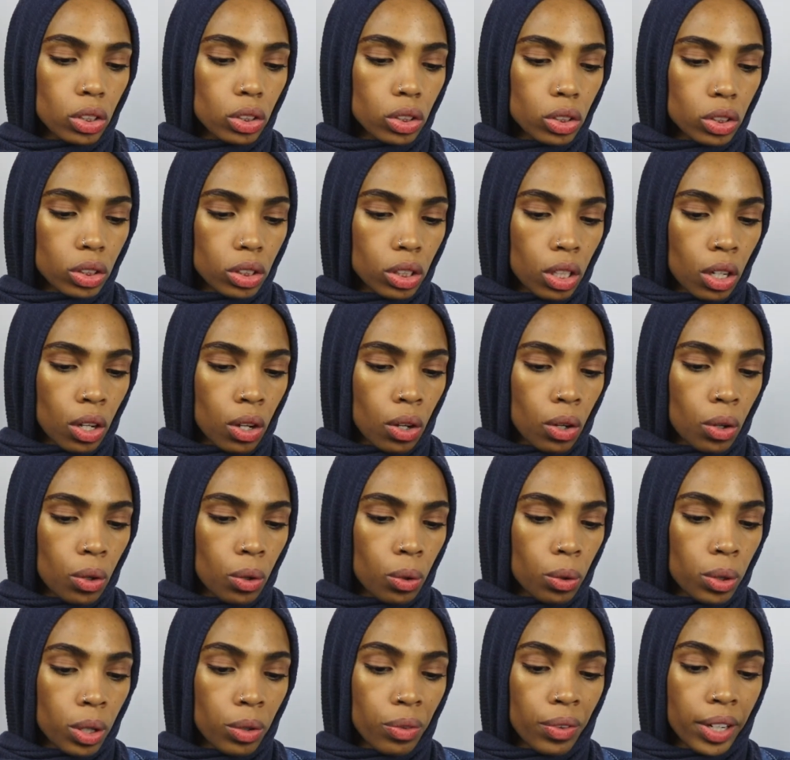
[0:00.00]

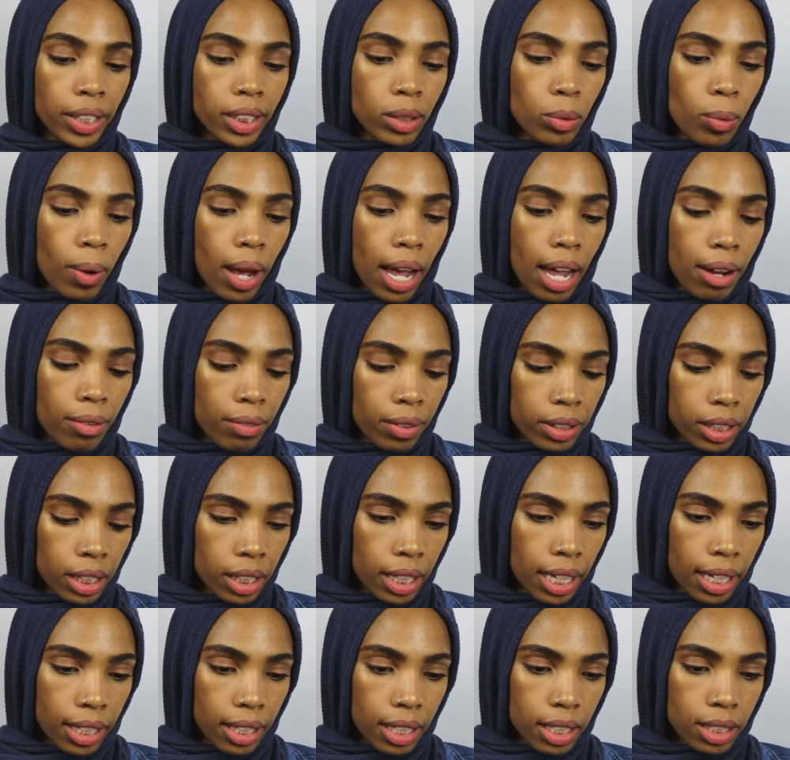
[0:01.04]
So the reason why I really
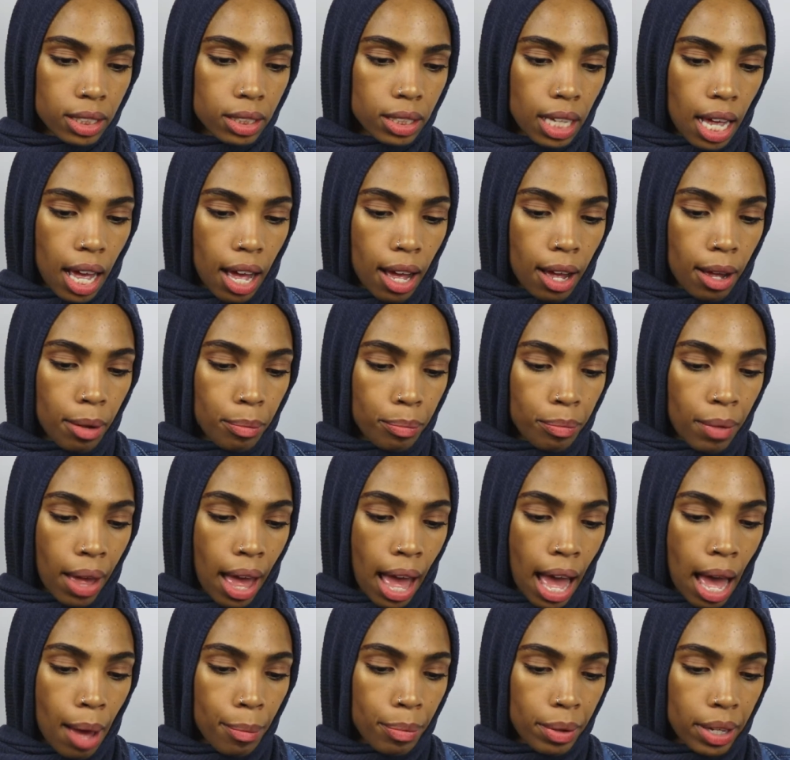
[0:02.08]
like this
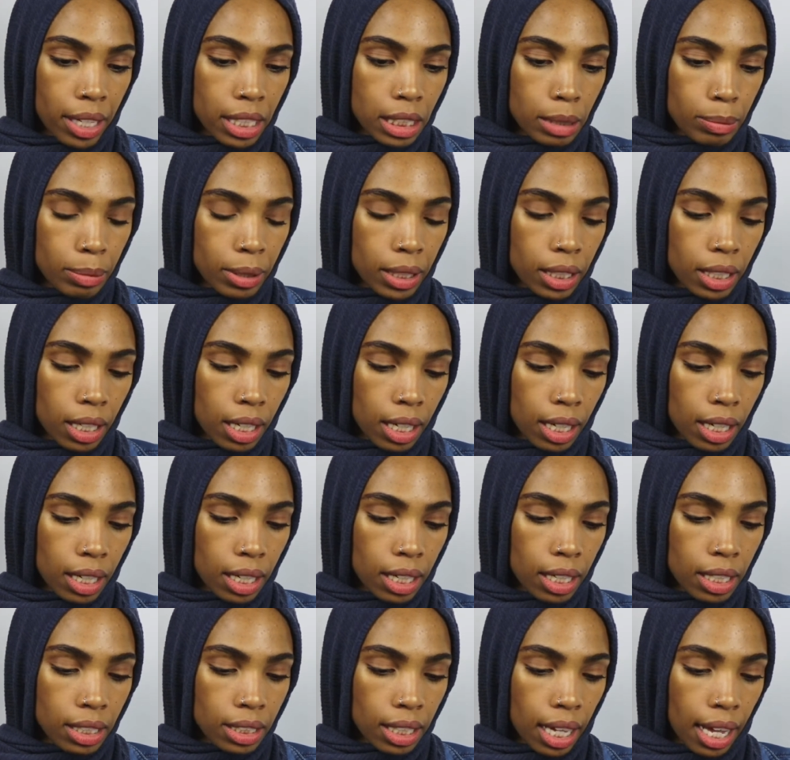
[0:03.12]
app is
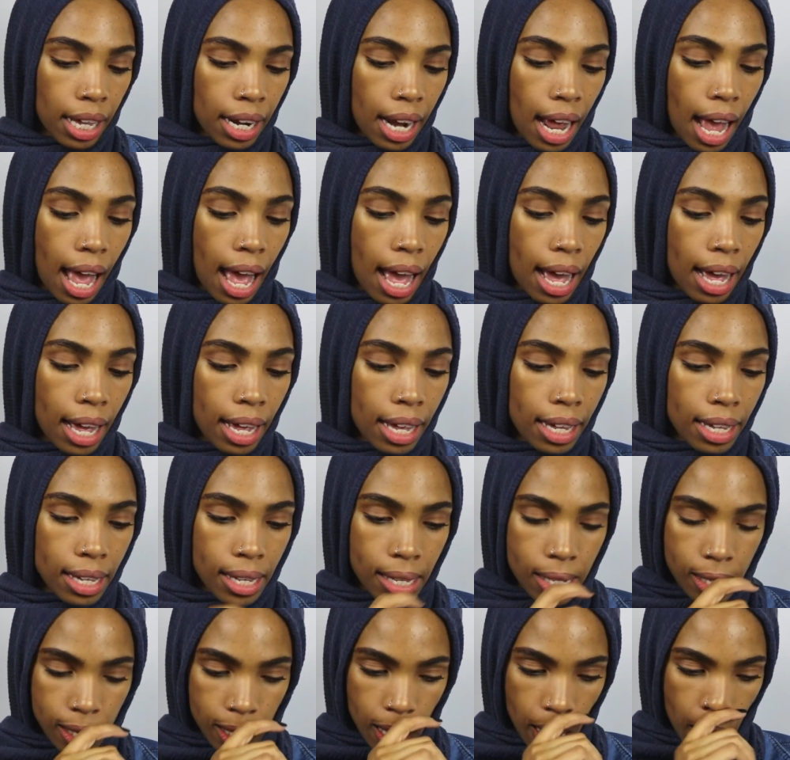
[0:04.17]
because it
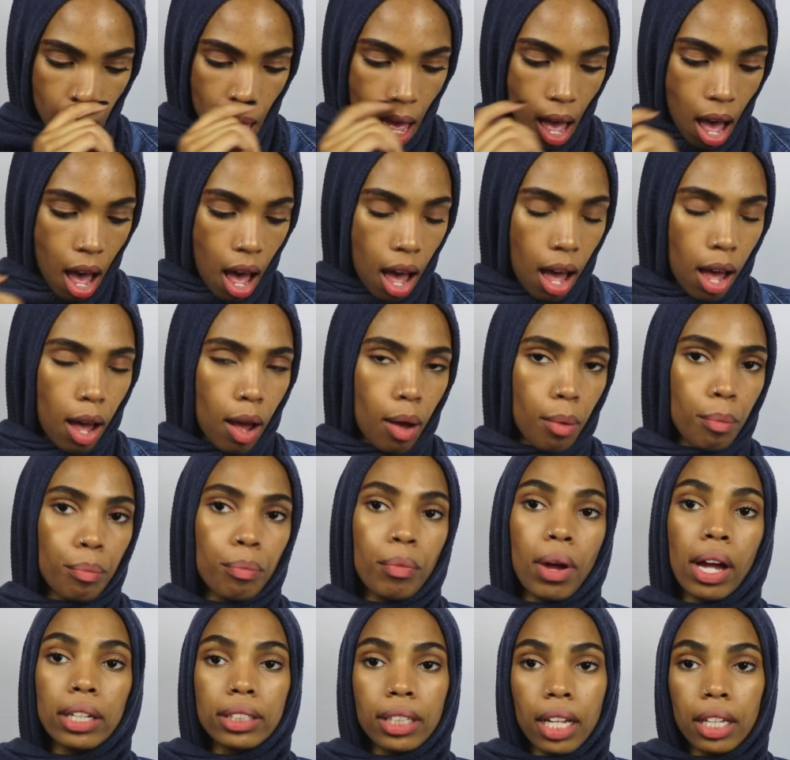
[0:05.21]
has
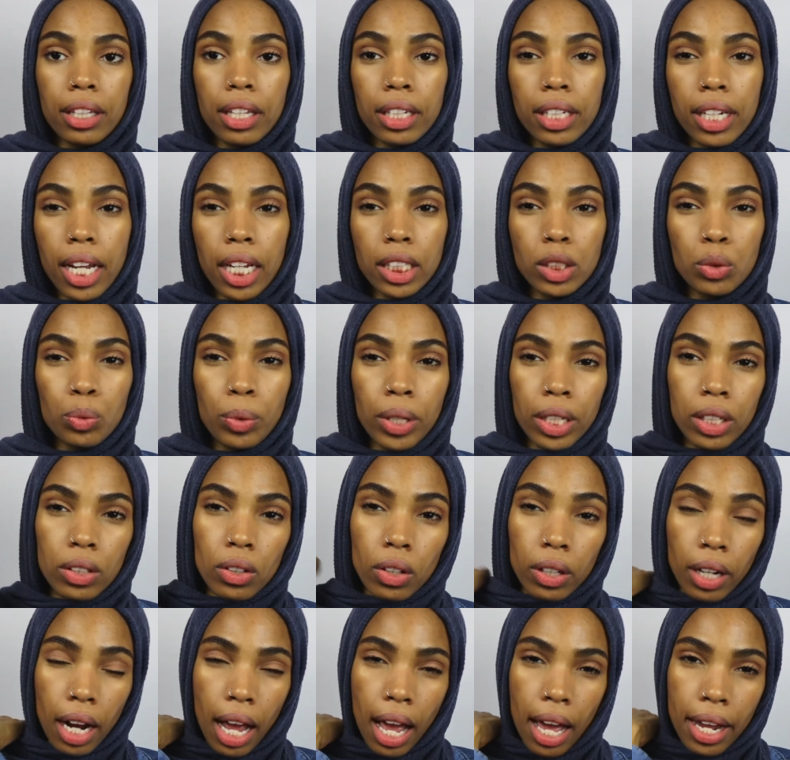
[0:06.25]
the Tajweed
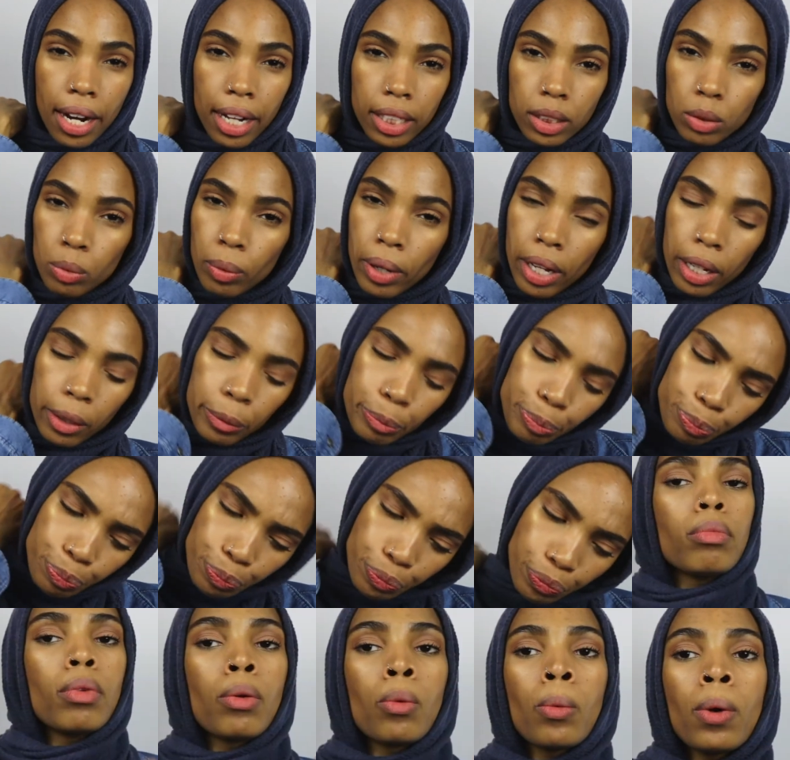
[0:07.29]
Quran as well.
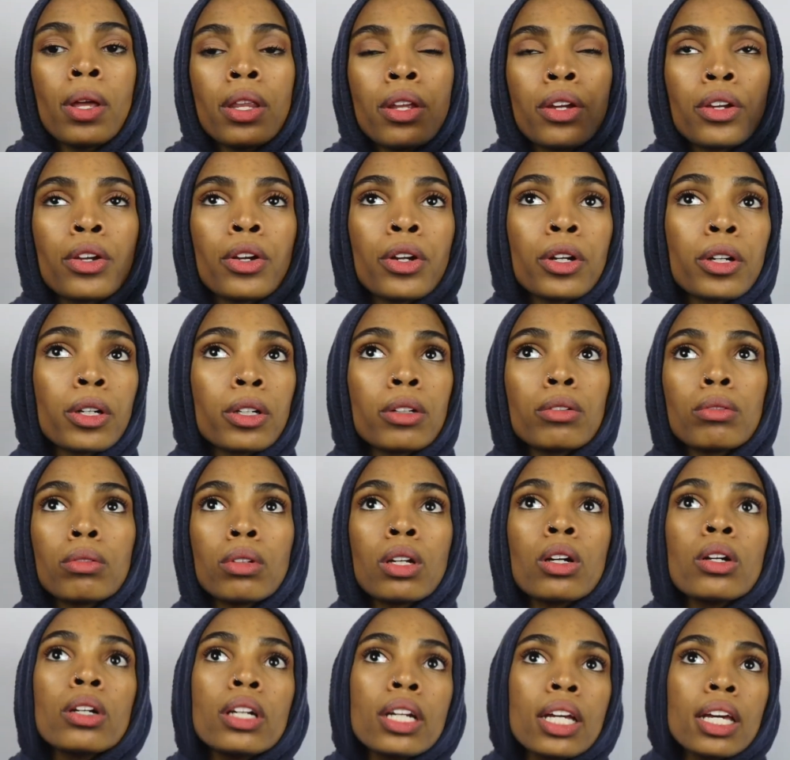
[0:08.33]
Whether you're
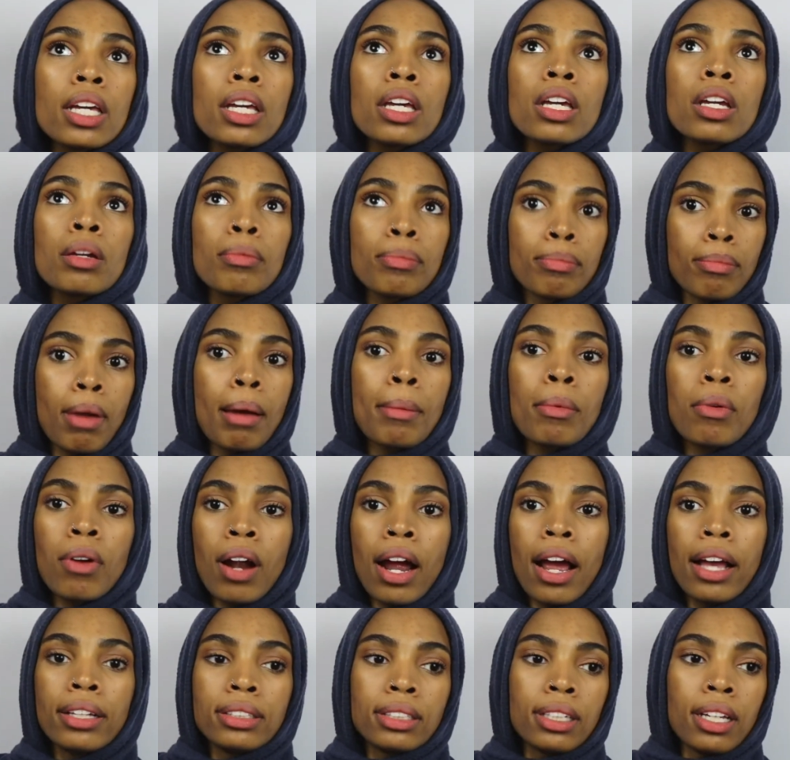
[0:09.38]
learning,
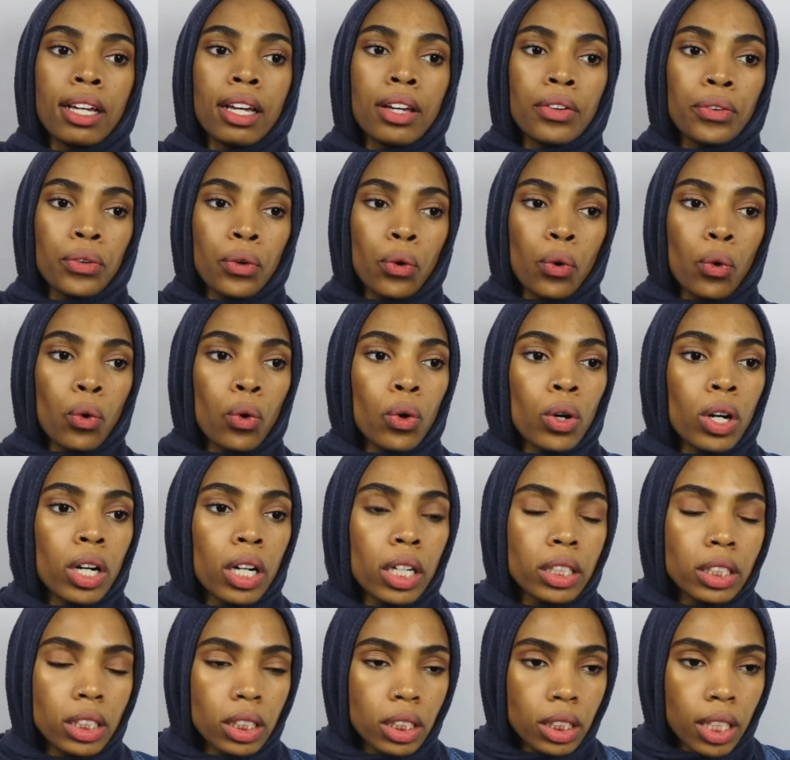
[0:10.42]
memorizing,
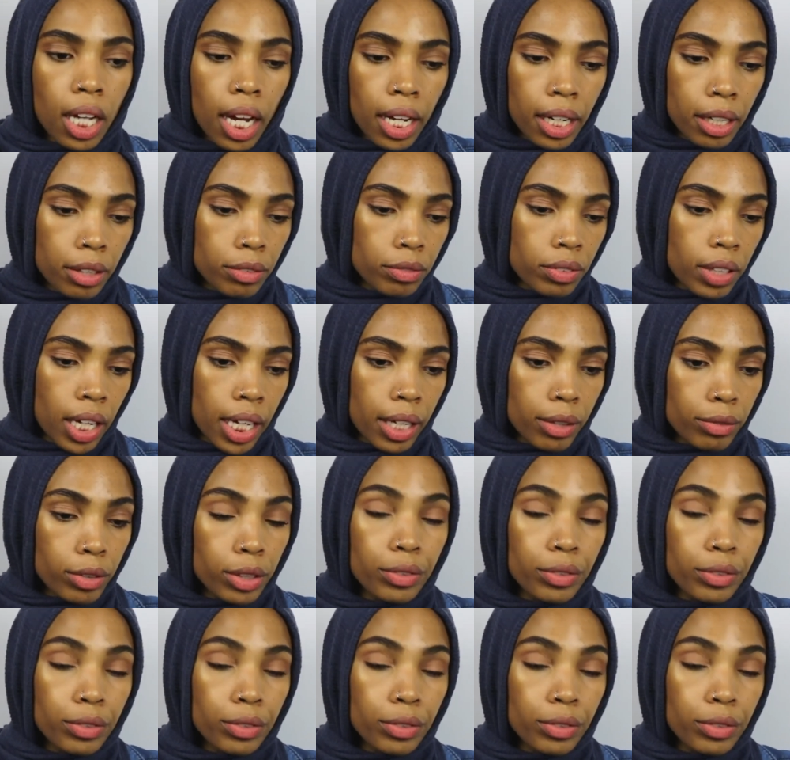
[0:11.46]
or just kind of like